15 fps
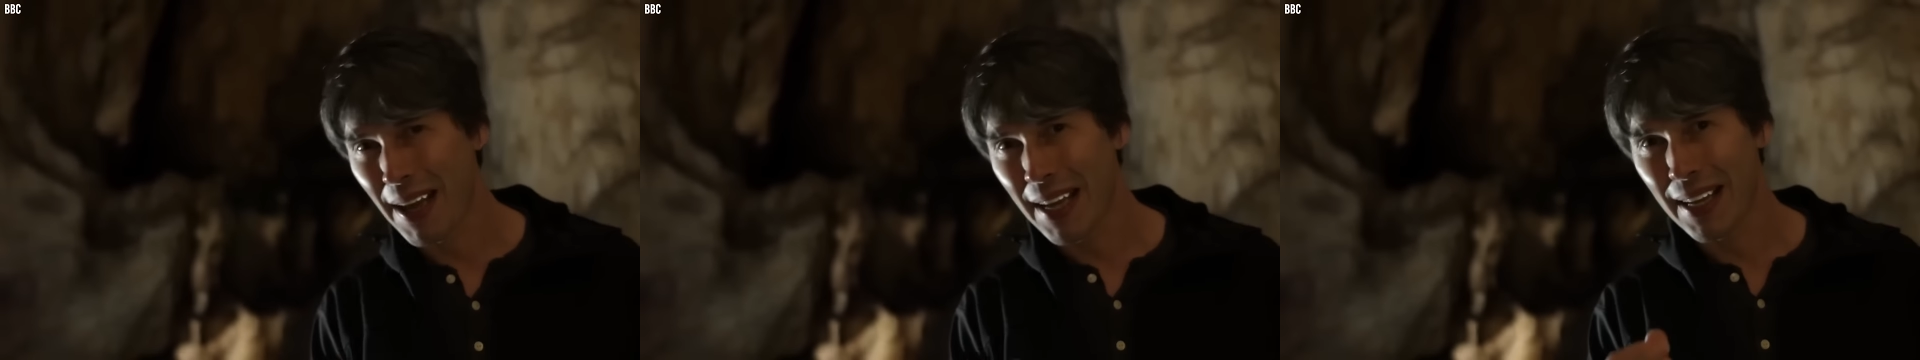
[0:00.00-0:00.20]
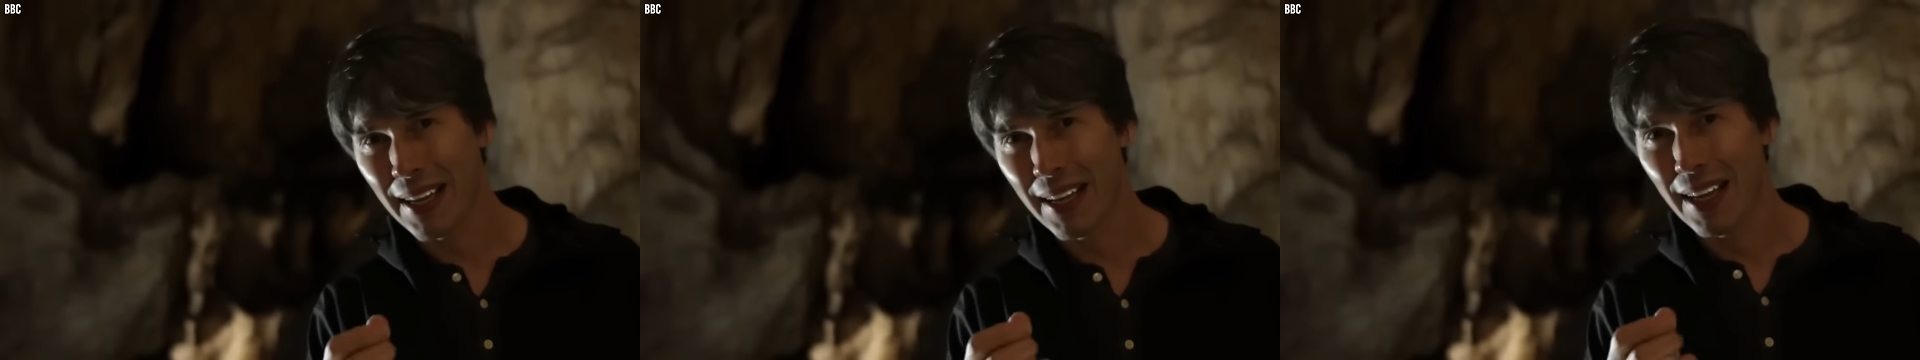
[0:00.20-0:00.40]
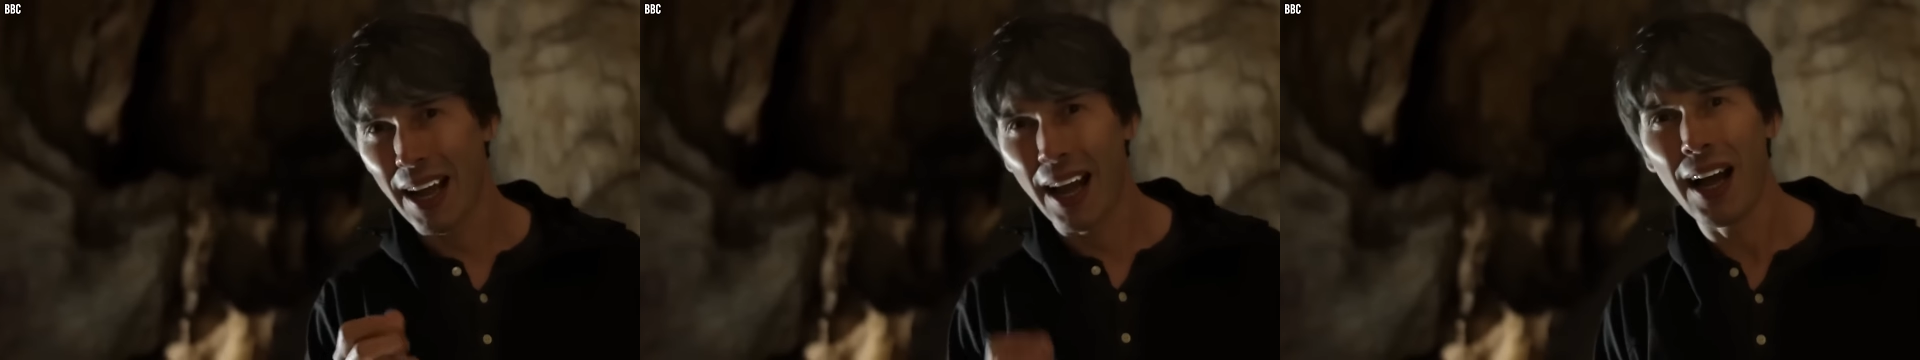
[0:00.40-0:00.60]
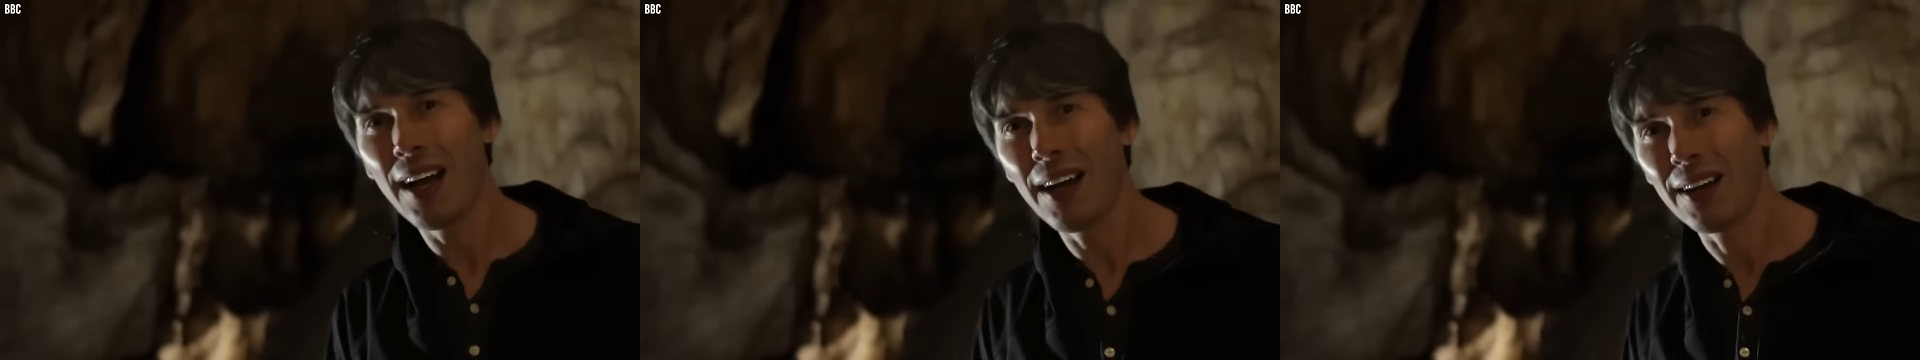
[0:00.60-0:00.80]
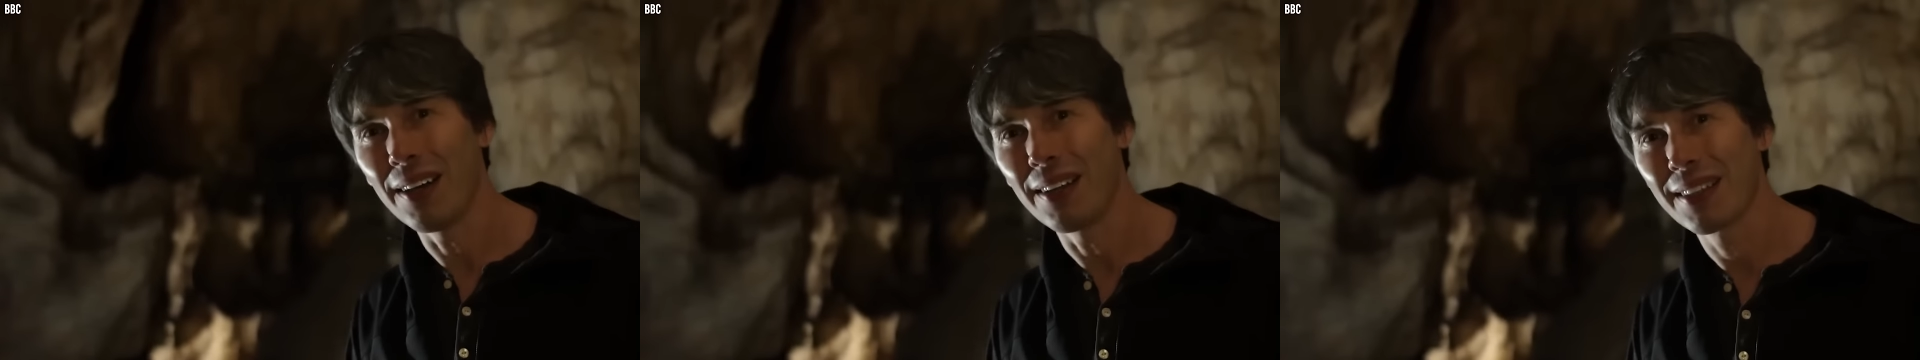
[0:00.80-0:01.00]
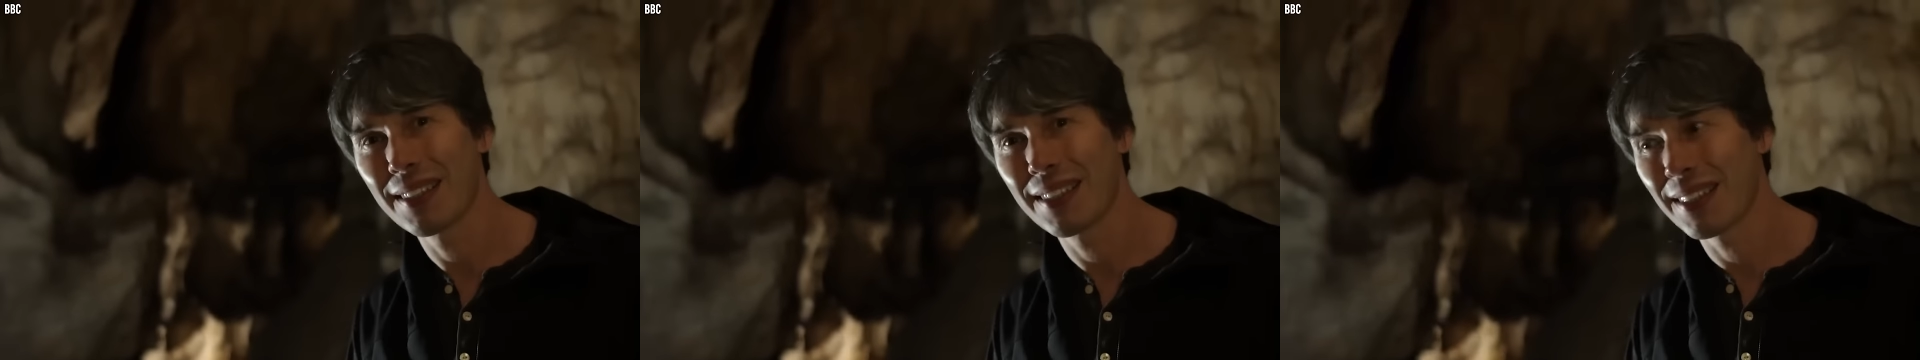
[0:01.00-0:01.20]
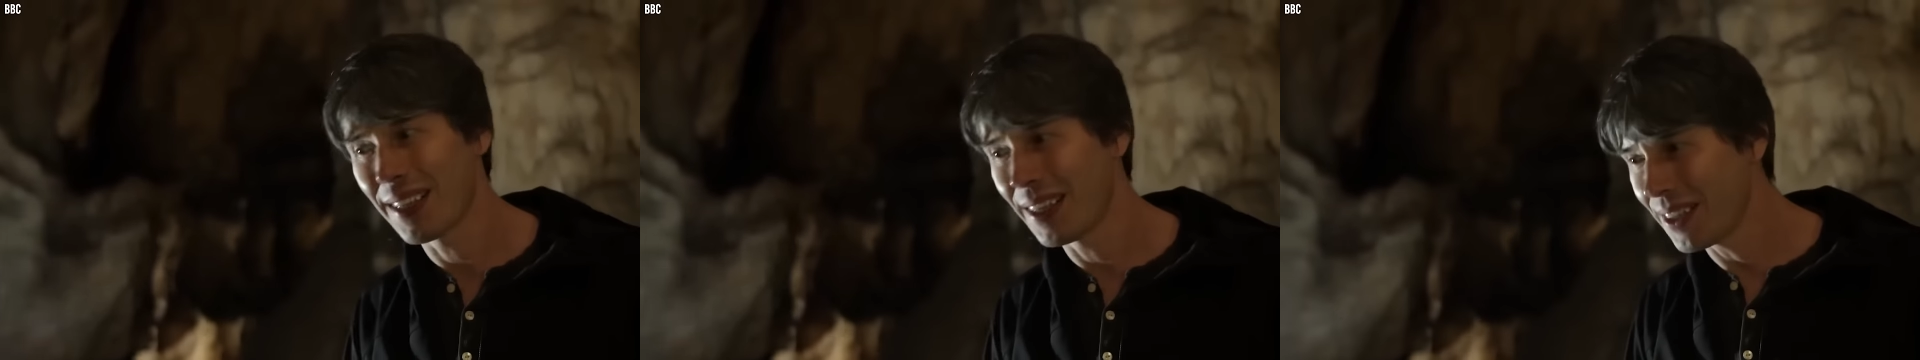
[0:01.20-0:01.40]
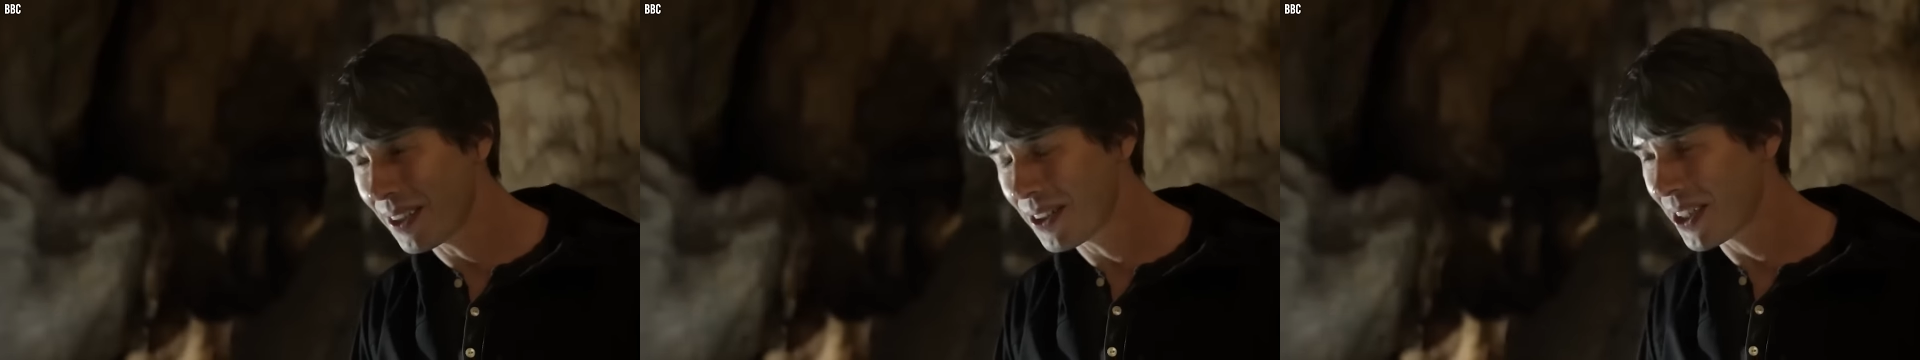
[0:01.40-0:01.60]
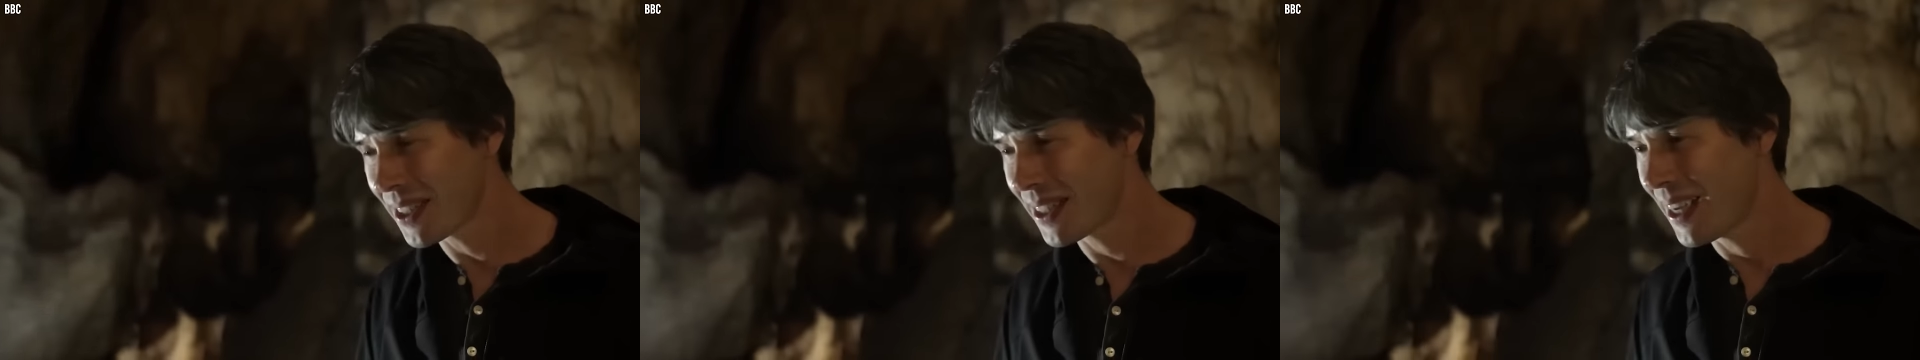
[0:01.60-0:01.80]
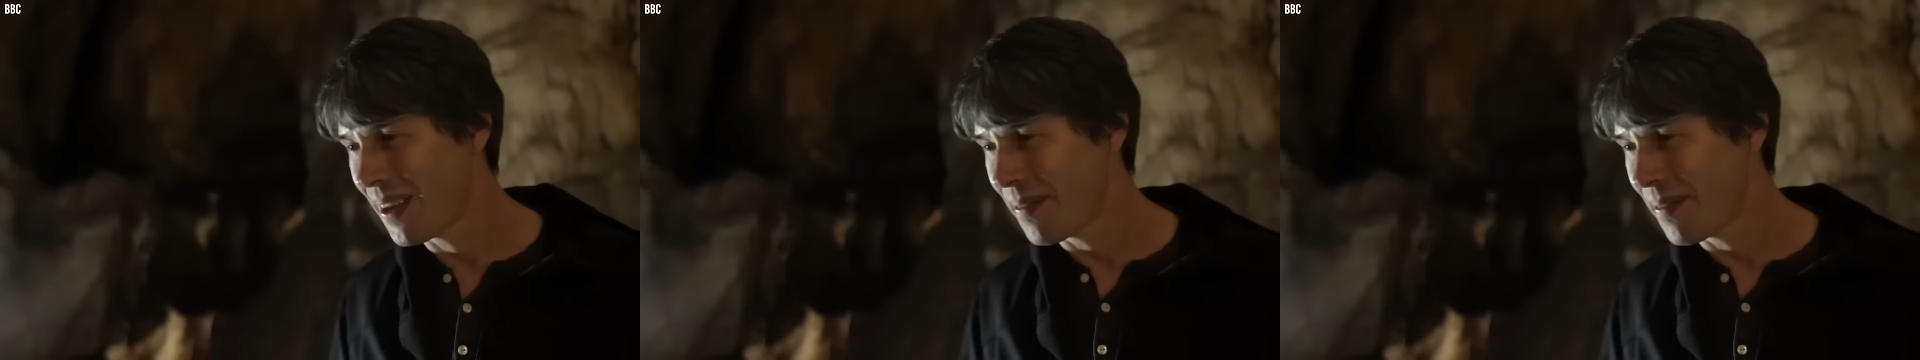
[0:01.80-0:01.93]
and the chambers adjacent to them,